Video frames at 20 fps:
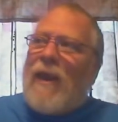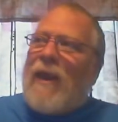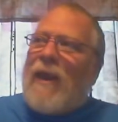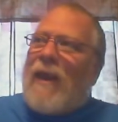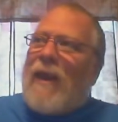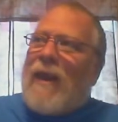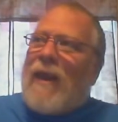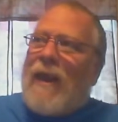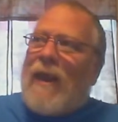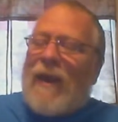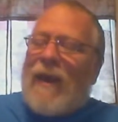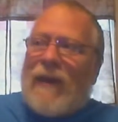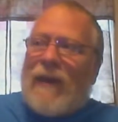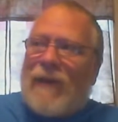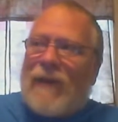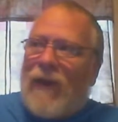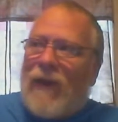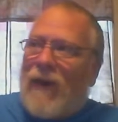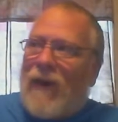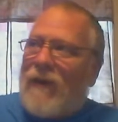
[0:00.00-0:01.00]
And
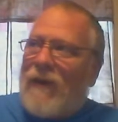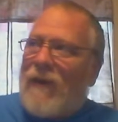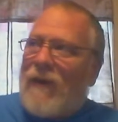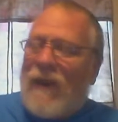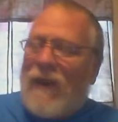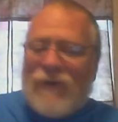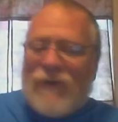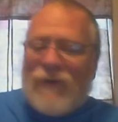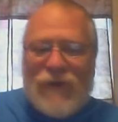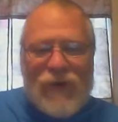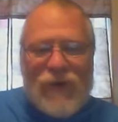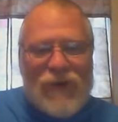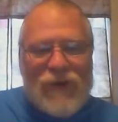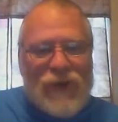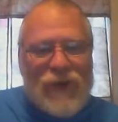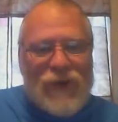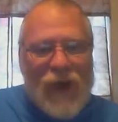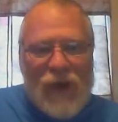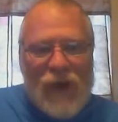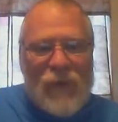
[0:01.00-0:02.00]
it's just
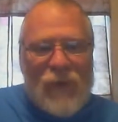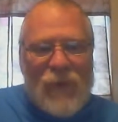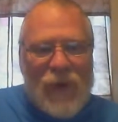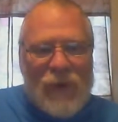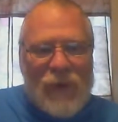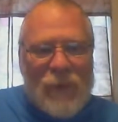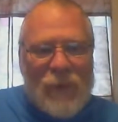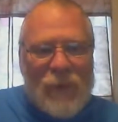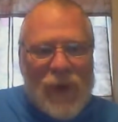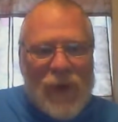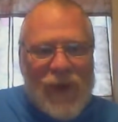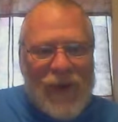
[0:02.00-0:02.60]
stuck with me,